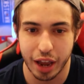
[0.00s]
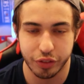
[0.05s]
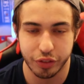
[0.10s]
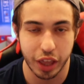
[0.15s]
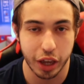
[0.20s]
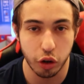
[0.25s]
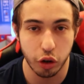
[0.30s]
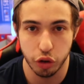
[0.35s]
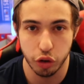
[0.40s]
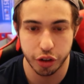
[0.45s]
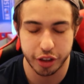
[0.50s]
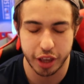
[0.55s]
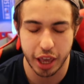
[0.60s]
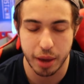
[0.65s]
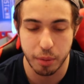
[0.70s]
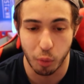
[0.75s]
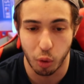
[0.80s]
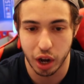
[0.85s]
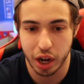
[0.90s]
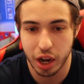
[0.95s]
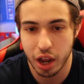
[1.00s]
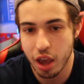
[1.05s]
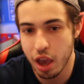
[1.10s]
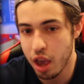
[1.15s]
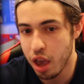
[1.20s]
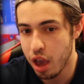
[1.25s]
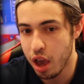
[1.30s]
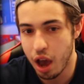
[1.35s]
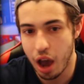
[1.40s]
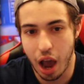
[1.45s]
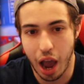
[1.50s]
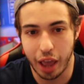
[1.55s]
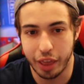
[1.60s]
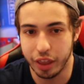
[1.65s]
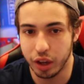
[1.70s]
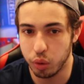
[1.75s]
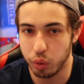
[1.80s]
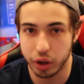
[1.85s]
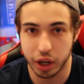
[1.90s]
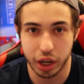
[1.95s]
If they lose game one, I
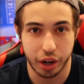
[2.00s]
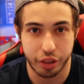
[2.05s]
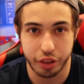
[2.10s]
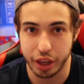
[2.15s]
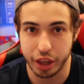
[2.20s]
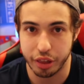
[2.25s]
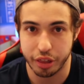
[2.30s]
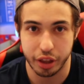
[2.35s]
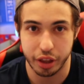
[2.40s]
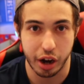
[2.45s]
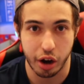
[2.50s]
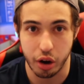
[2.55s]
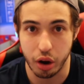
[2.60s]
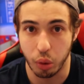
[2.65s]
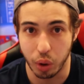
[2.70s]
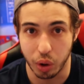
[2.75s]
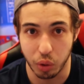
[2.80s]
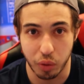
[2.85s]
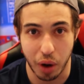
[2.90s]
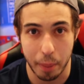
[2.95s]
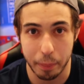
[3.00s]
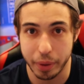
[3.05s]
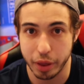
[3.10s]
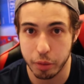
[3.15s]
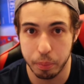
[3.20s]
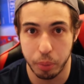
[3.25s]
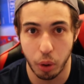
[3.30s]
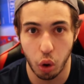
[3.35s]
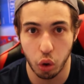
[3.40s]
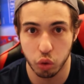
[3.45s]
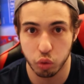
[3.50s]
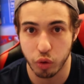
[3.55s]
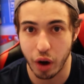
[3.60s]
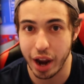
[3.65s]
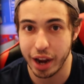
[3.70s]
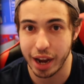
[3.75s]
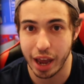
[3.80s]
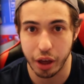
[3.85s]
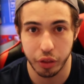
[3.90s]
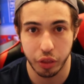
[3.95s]
think we're going to see a scenario where Rempe's pulled
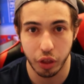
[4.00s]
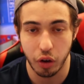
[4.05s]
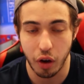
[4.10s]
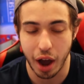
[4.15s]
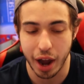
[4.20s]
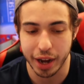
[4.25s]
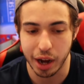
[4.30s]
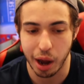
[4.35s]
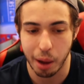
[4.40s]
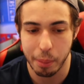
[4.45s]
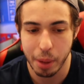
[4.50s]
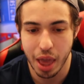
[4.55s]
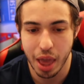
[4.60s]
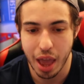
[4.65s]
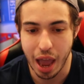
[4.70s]
right out of the lineup